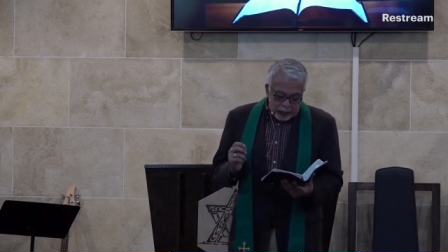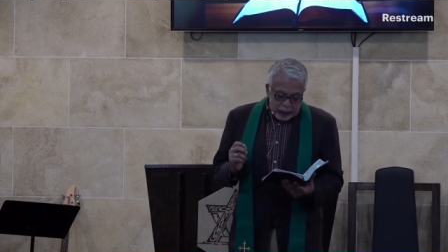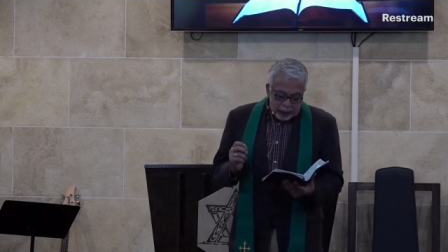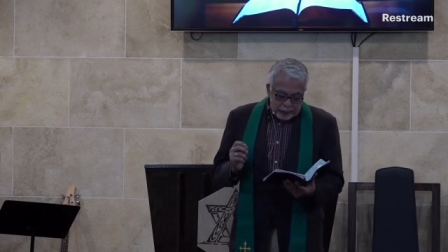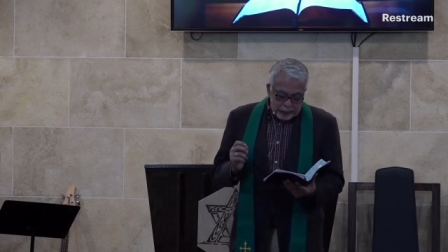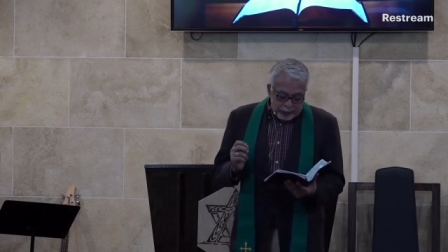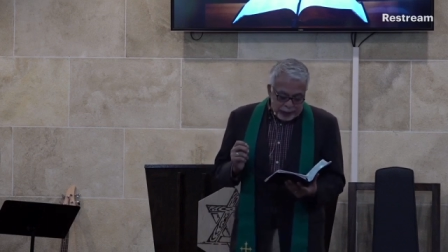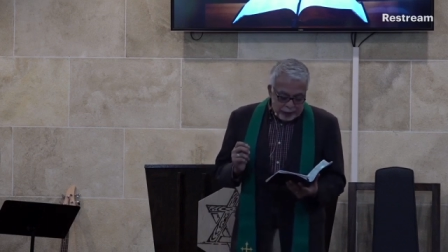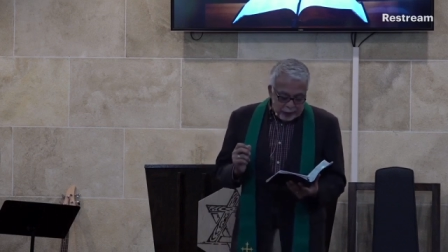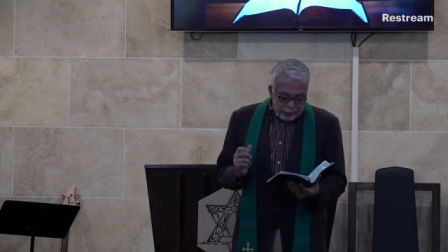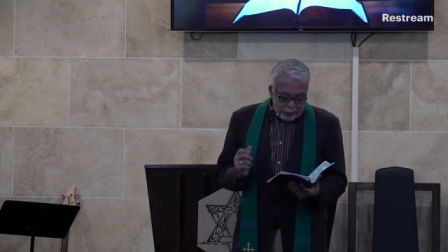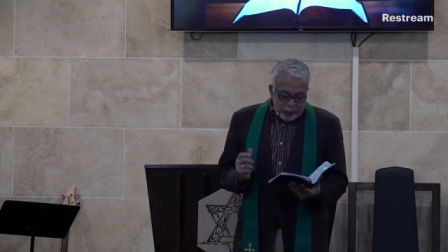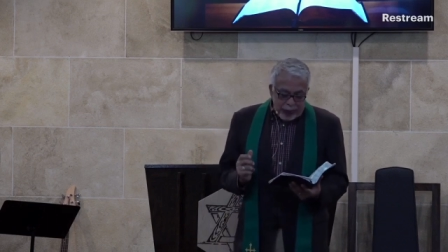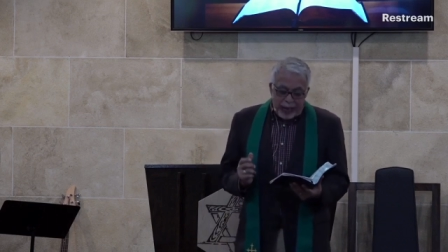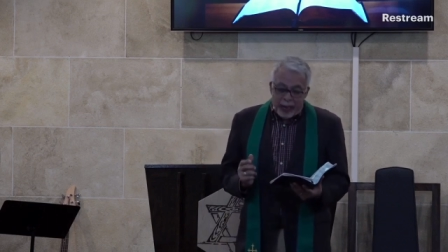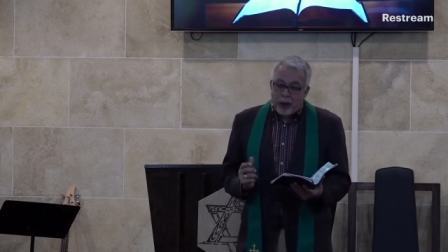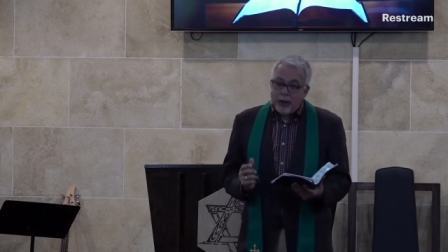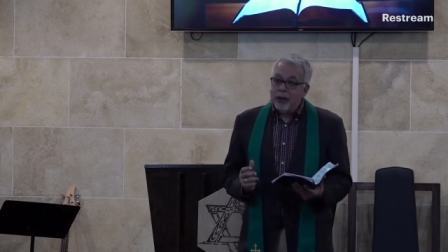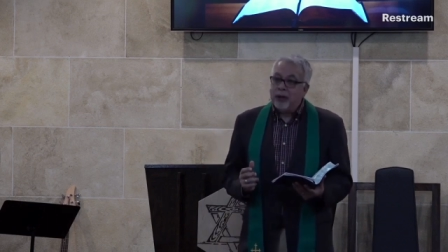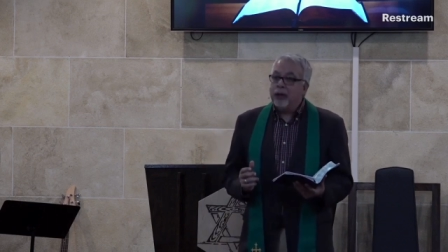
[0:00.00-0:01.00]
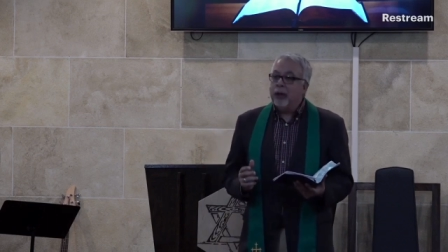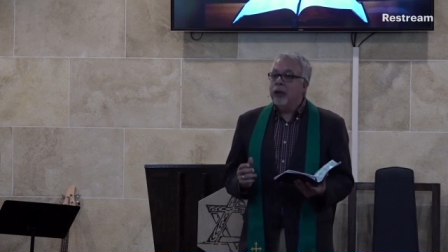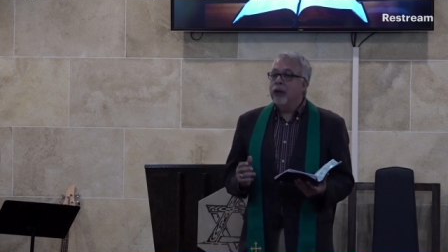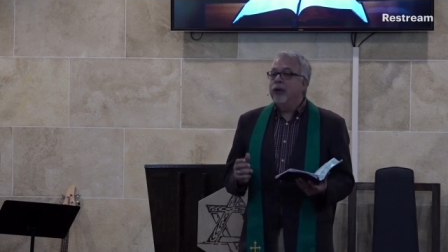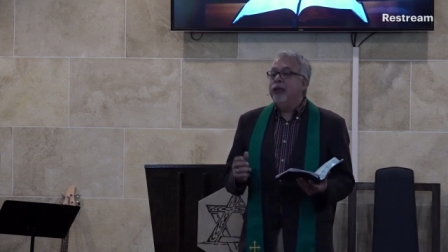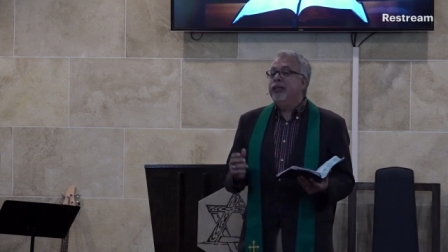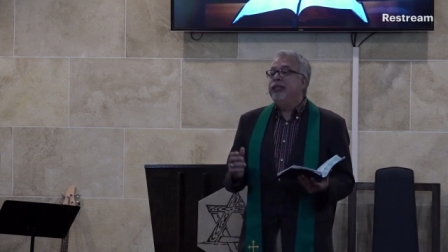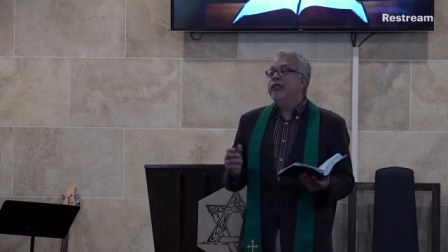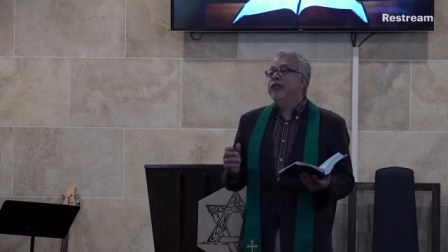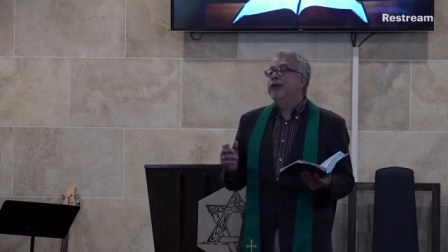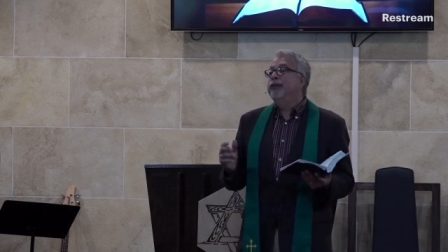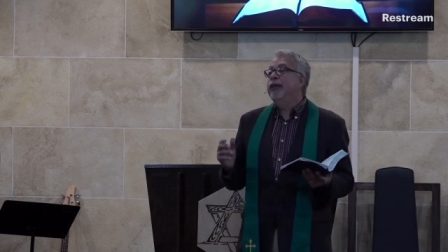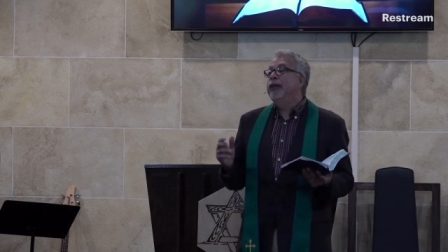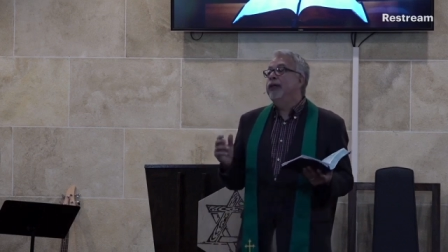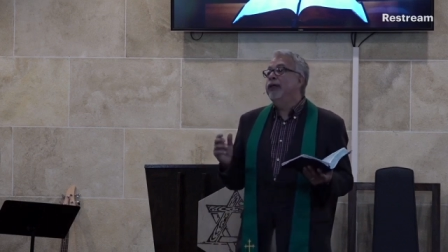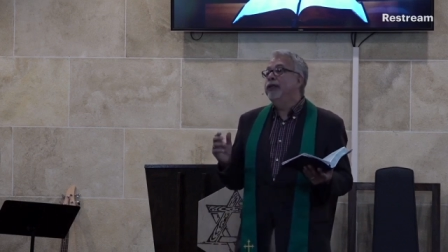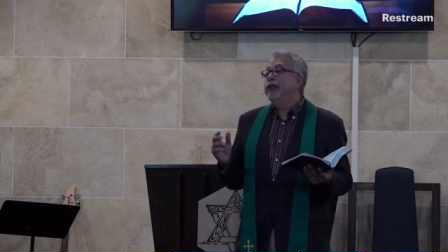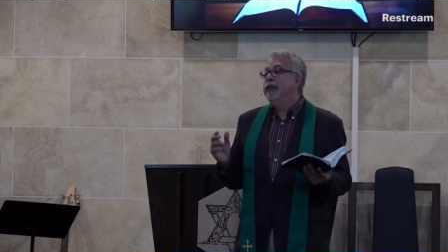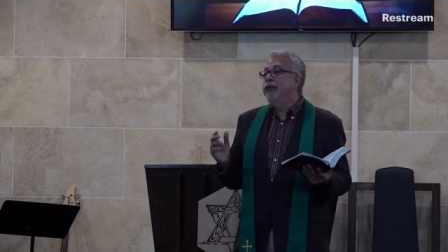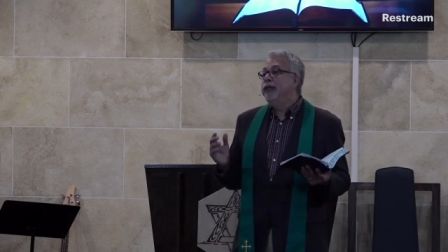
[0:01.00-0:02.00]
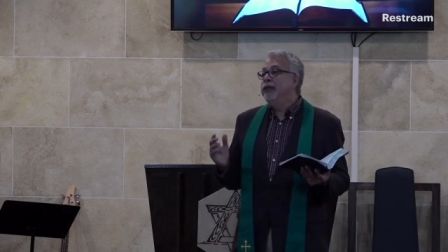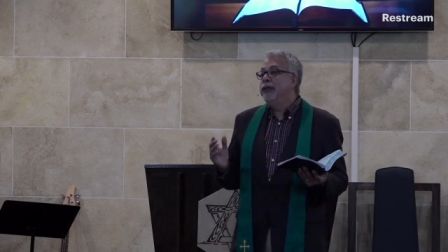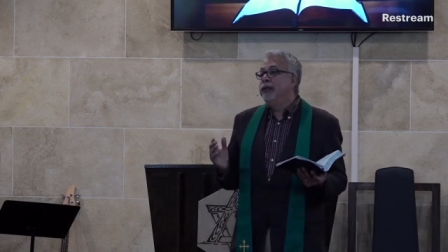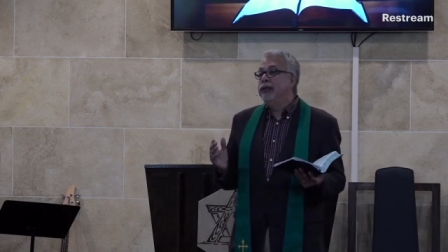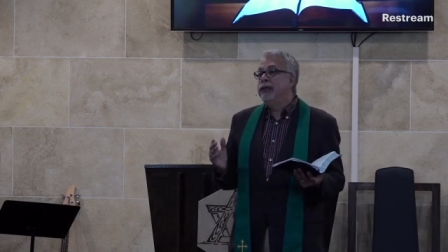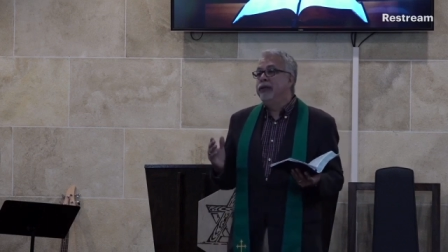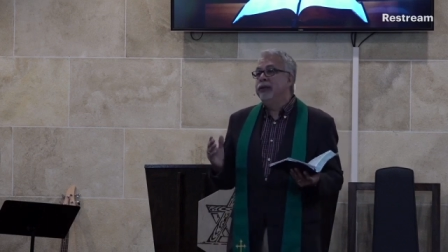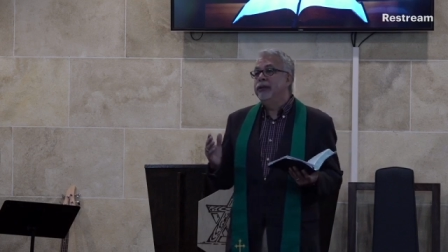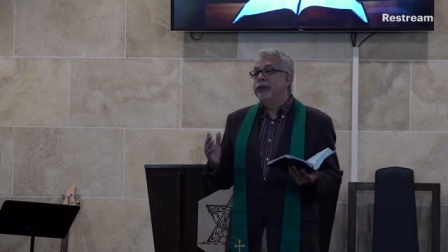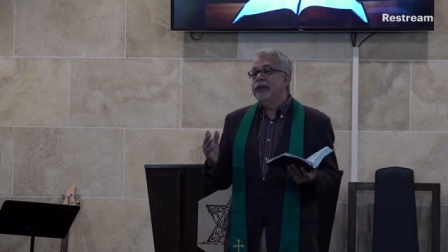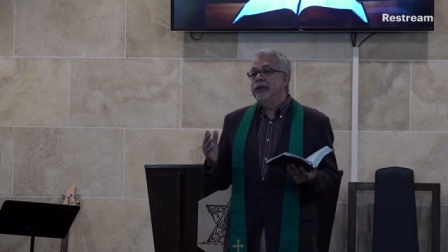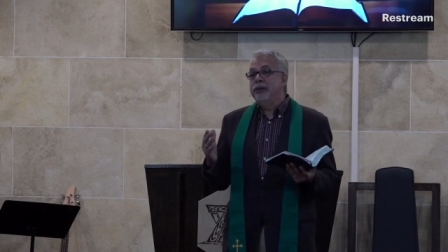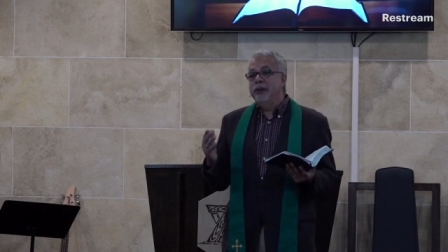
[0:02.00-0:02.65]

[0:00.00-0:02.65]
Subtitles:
By the power of the Holy Spirit, you can do it.